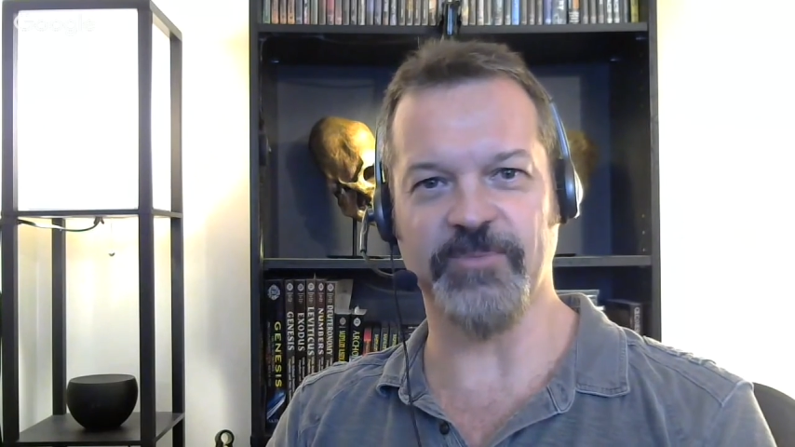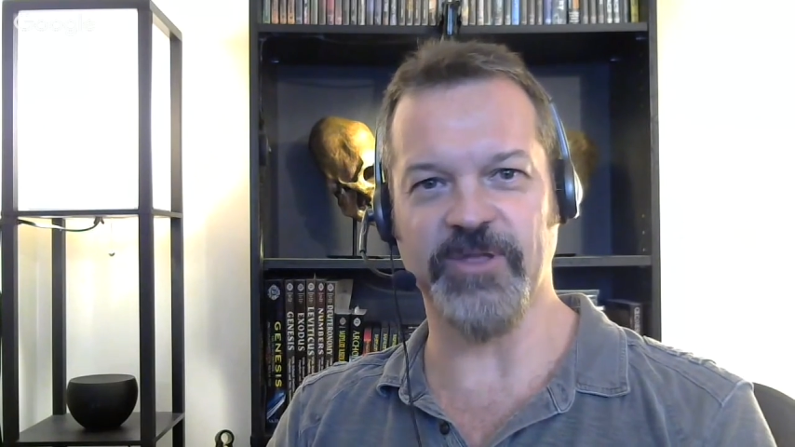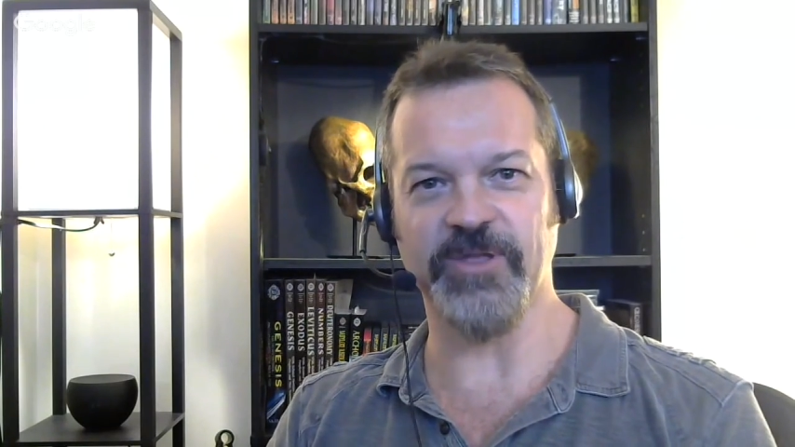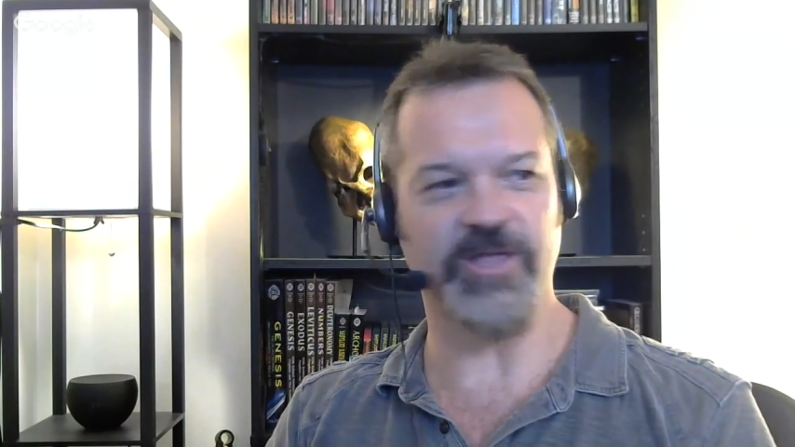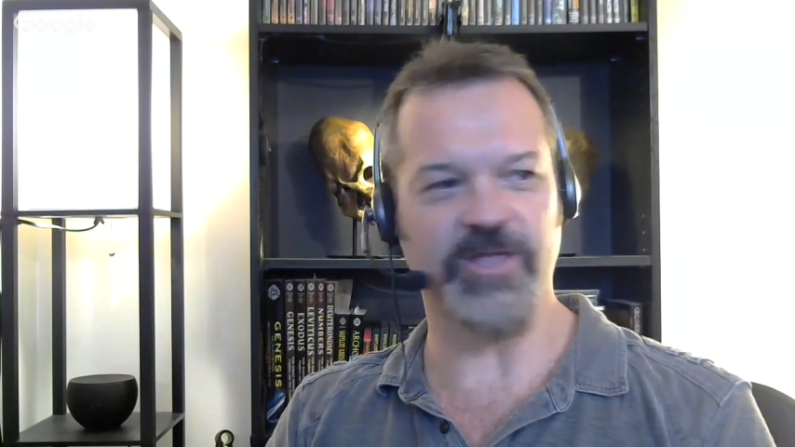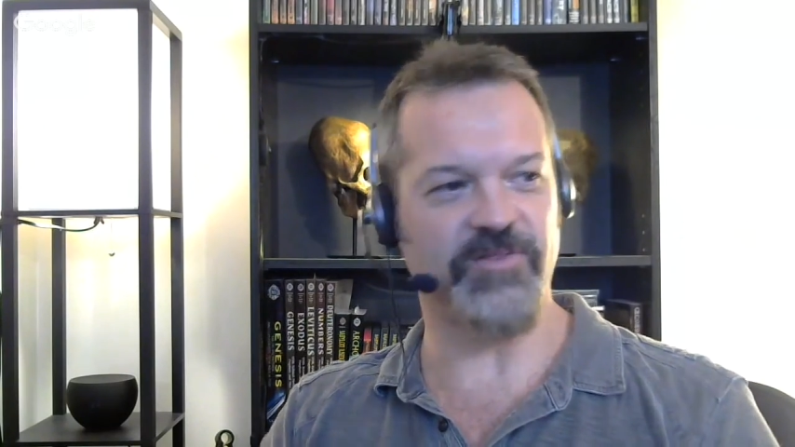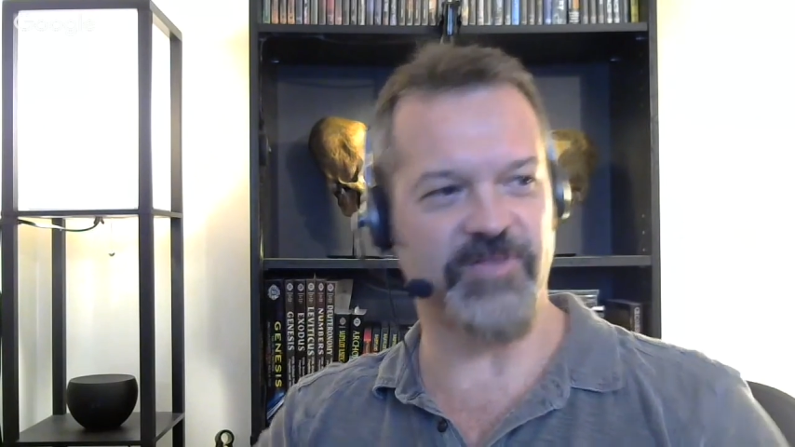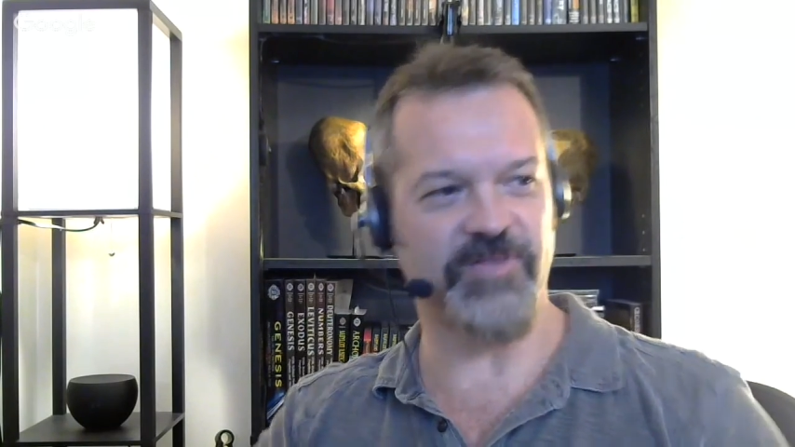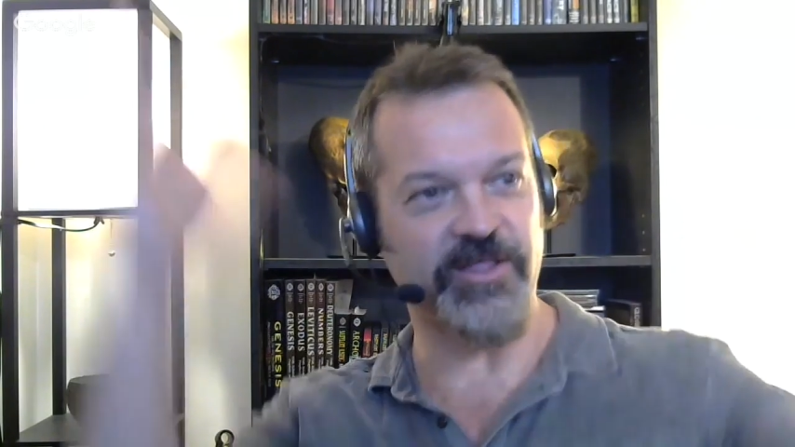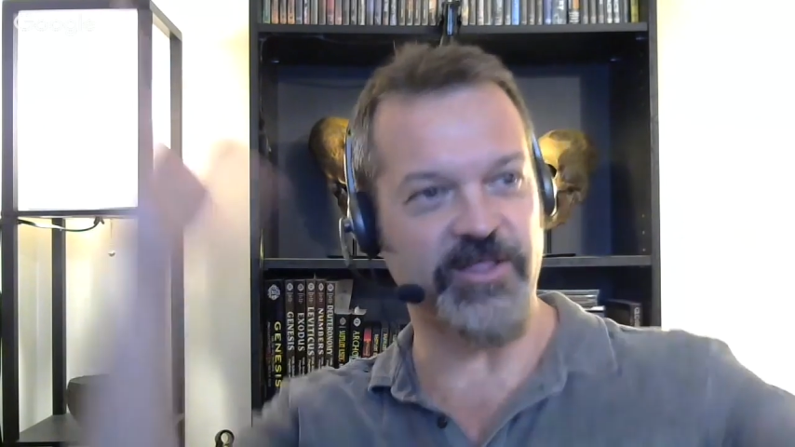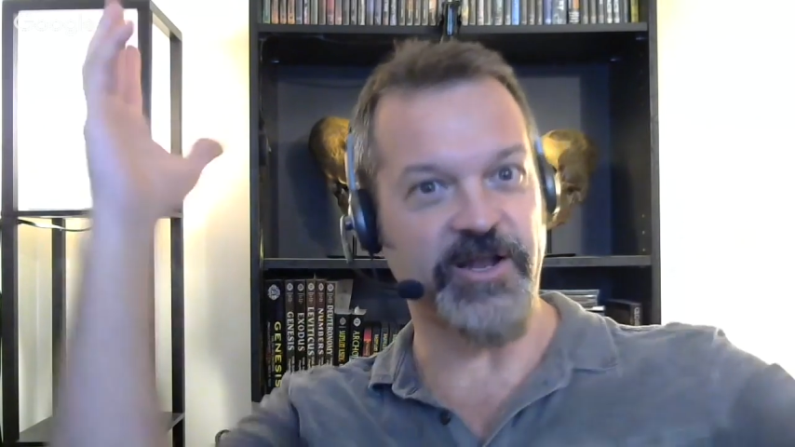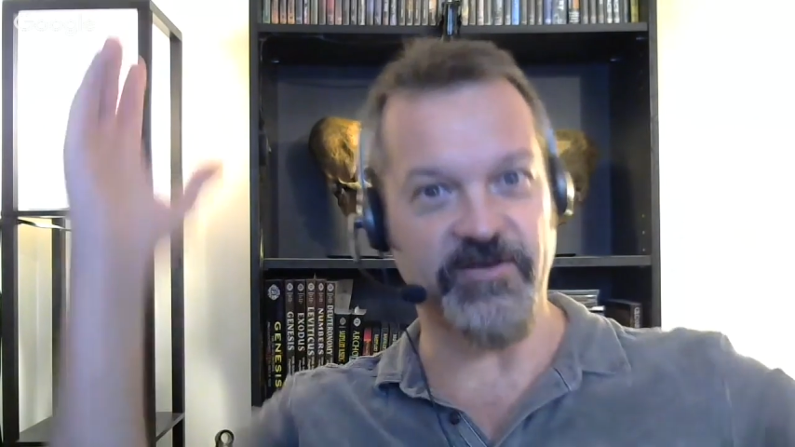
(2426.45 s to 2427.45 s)
I mean, look, he's
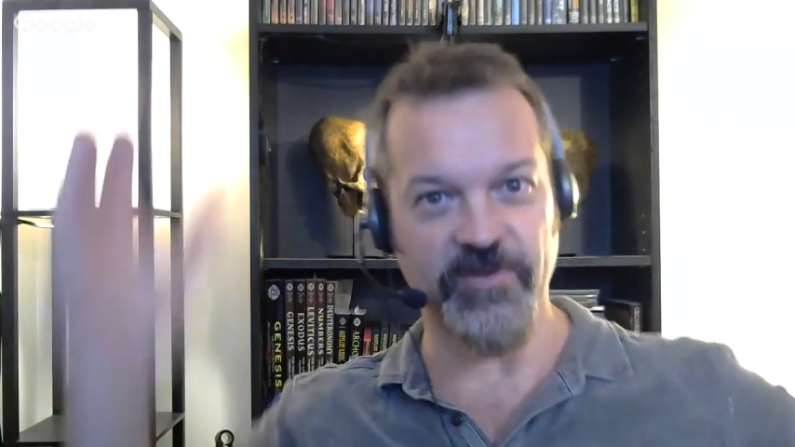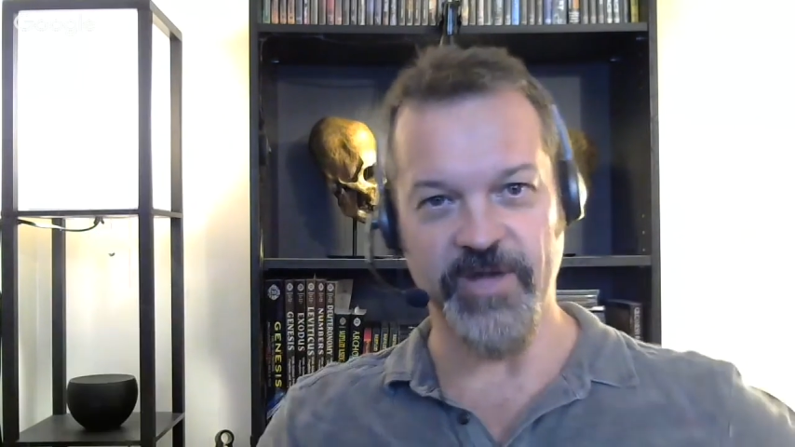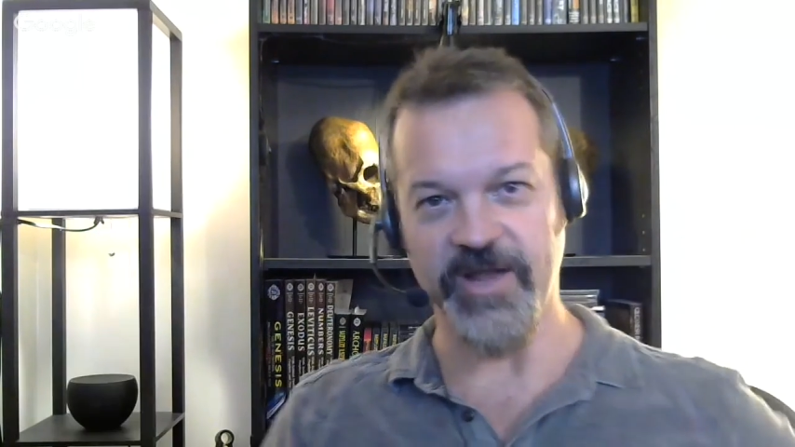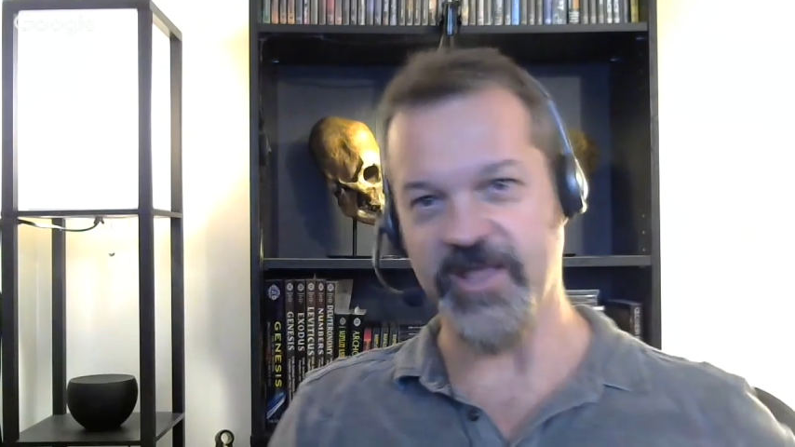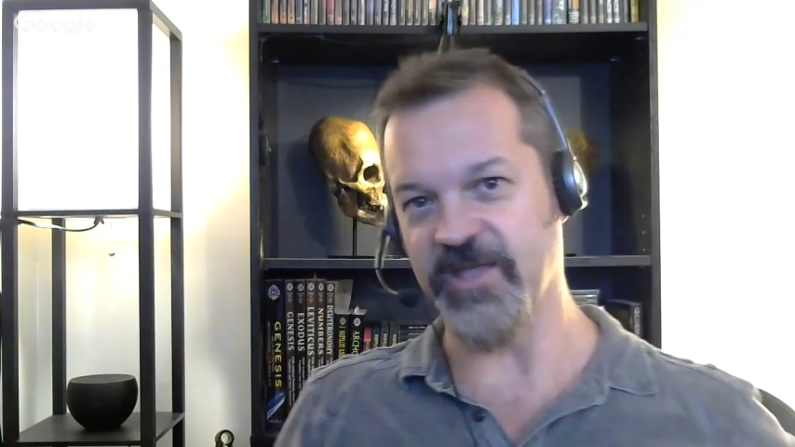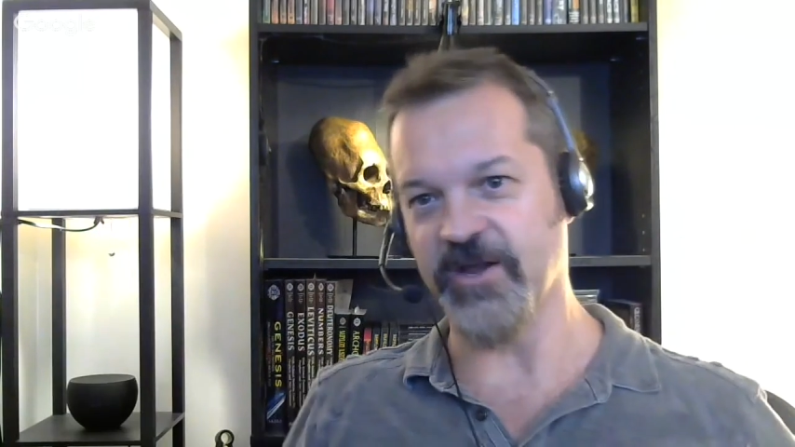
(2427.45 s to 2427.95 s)
killing everybody.